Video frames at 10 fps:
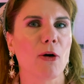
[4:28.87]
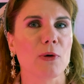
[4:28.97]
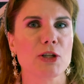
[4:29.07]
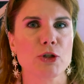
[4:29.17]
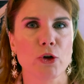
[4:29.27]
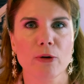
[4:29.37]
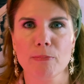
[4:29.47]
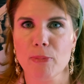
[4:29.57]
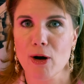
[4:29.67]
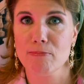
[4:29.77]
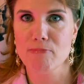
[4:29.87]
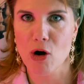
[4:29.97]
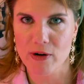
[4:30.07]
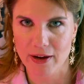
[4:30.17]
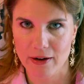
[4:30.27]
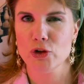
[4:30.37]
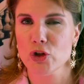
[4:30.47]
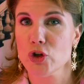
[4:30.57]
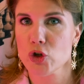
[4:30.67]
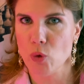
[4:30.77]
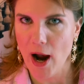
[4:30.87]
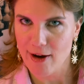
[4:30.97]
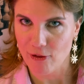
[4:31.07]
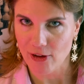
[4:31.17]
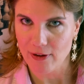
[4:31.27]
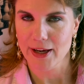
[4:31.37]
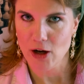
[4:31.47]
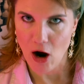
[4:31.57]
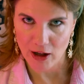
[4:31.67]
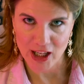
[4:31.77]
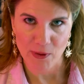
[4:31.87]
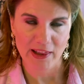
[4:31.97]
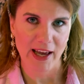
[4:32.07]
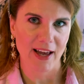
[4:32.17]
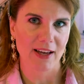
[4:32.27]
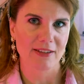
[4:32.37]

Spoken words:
was soon promoted to driver in Hollywoodland.